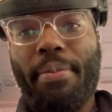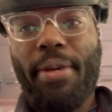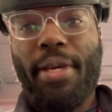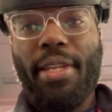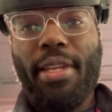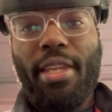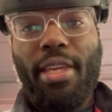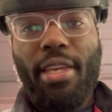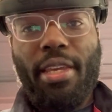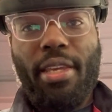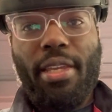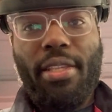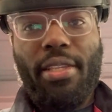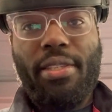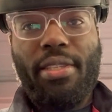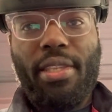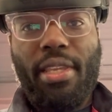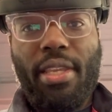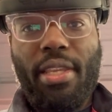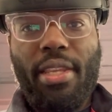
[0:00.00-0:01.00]
Monday,
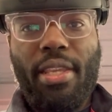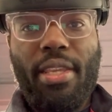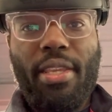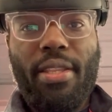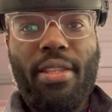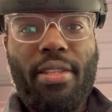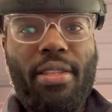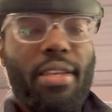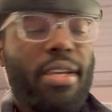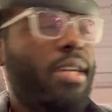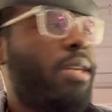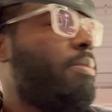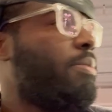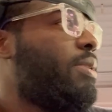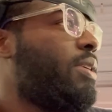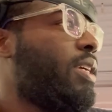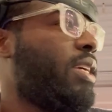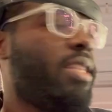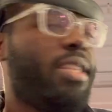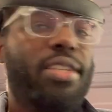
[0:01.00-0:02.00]
let's get it. Time
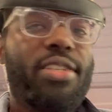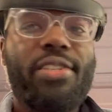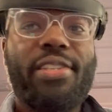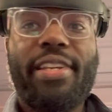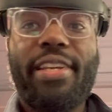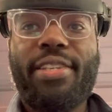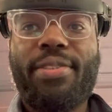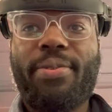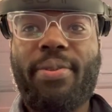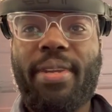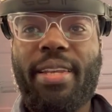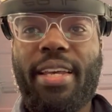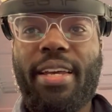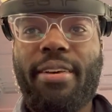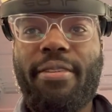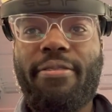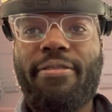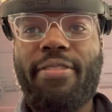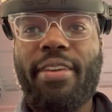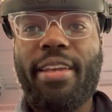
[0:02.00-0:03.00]
to get this chest
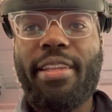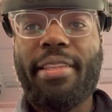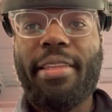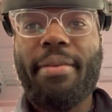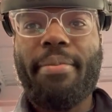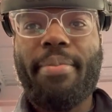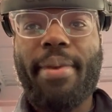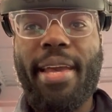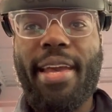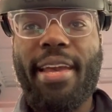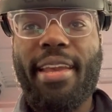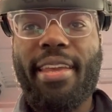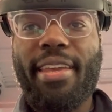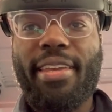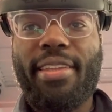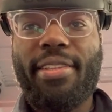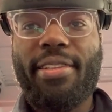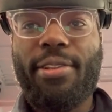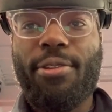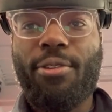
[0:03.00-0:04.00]
workout. Finally back
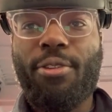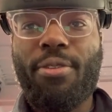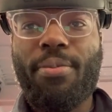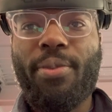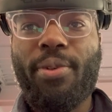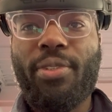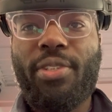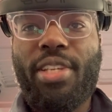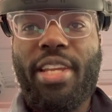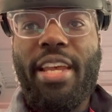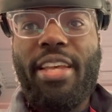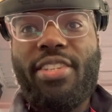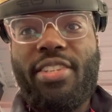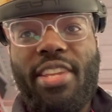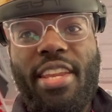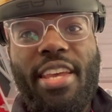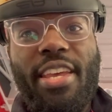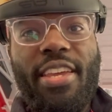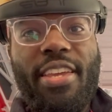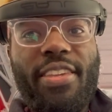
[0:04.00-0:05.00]
to normal chest
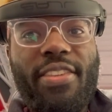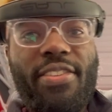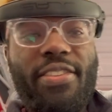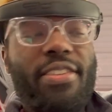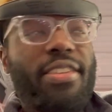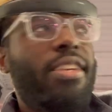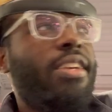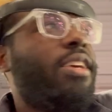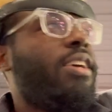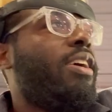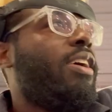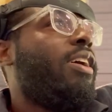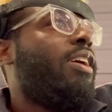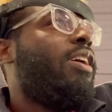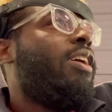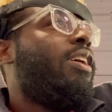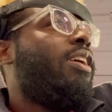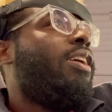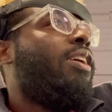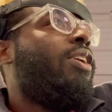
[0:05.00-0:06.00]
days.
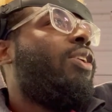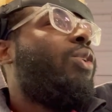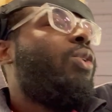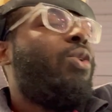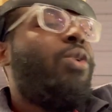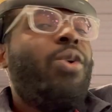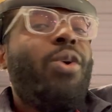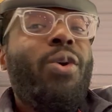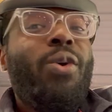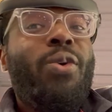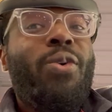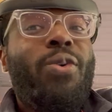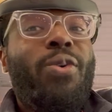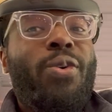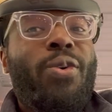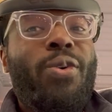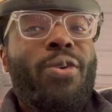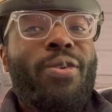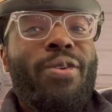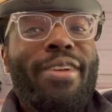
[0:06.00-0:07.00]
Whew,
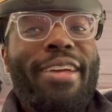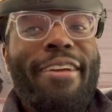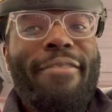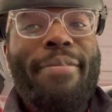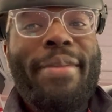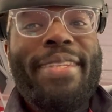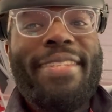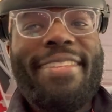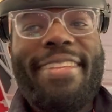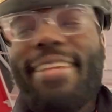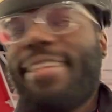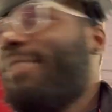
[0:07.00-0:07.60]
I missed it.